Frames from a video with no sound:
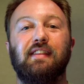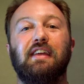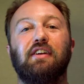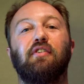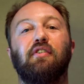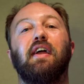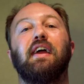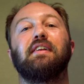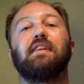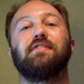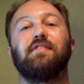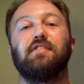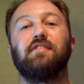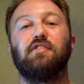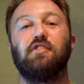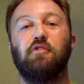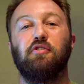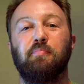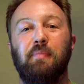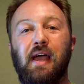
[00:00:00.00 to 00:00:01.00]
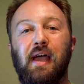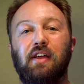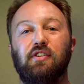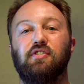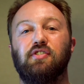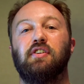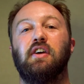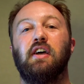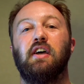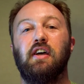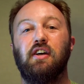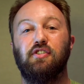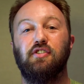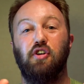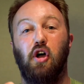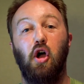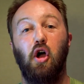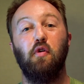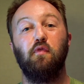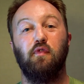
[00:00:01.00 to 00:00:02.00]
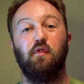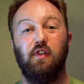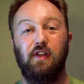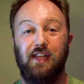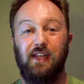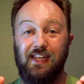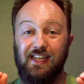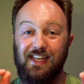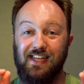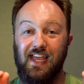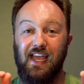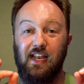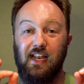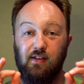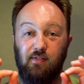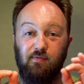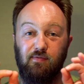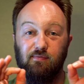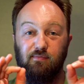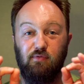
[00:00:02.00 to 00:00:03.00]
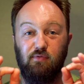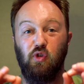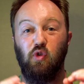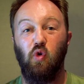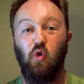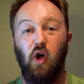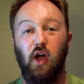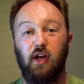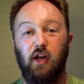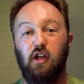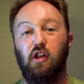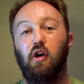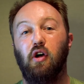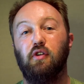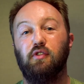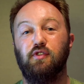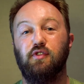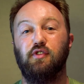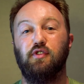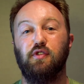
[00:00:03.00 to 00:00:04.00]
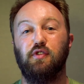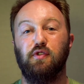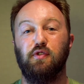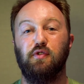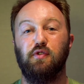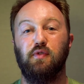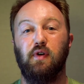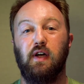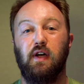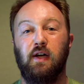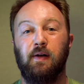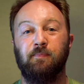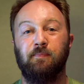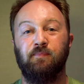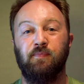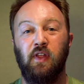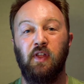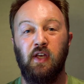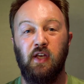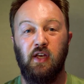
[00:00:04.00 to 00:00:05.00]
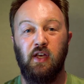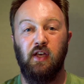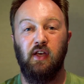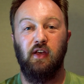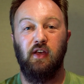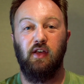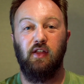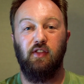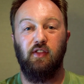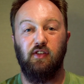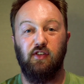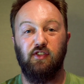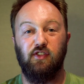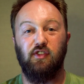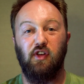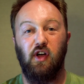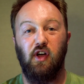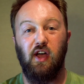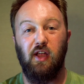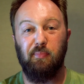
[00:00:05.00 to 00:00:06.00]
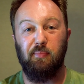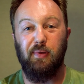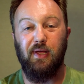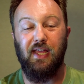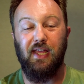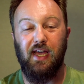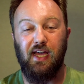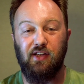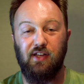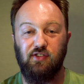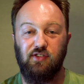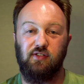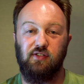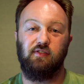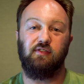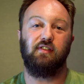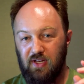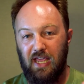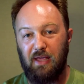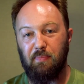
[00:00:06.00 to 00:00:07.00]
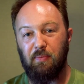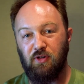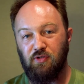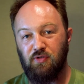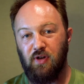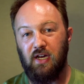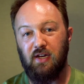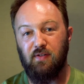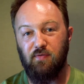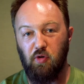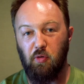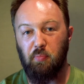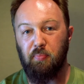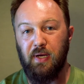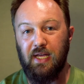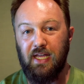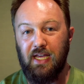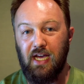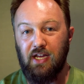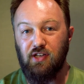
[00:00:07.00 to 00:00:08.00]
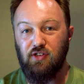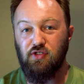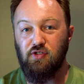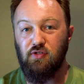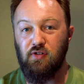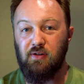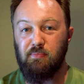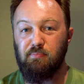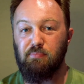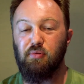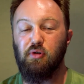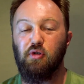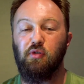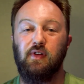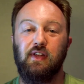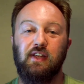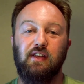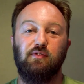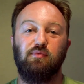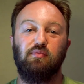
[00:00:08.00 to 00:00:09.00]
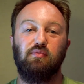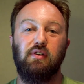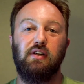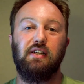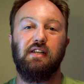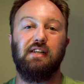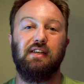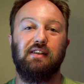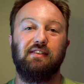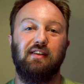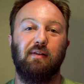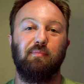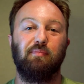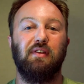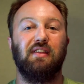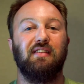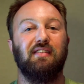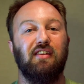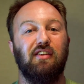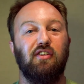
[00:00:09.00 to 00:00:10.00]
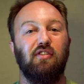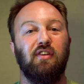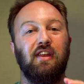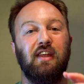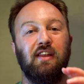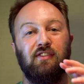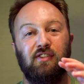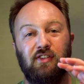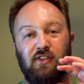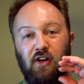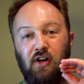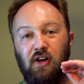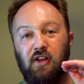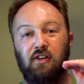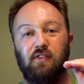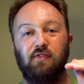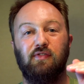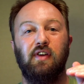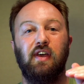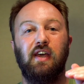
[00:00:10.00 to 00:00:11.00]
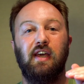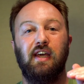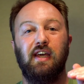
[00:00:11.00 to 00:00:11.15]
the grains into your mash to hopefully get quite close to um, the desired pH. Keeping track of your pH during brewing is really something that you need to kind of